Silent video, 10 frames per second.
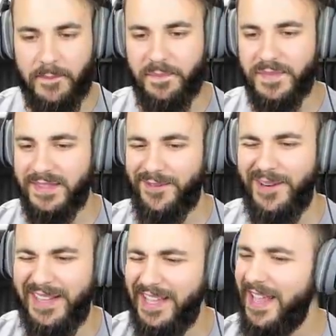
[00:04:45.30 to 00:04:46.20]
him.
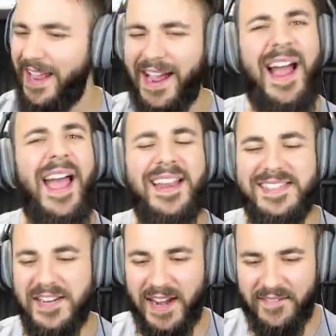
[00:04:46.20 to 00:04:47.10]
Really? How does
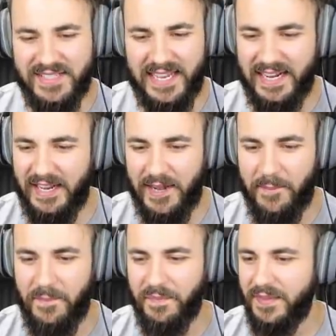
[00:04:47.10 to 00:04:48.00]
he not have a saddle on
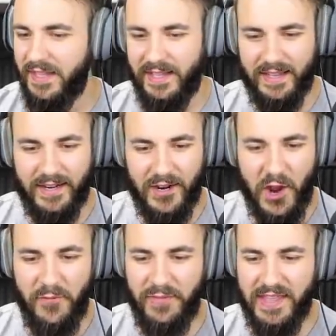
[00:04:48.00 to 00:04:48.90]
him?
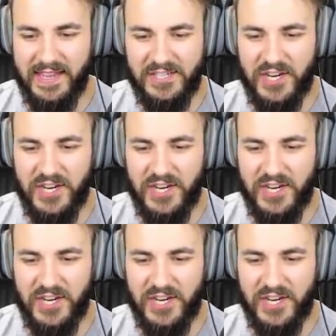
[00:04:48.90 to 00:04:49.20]
Hopefully he can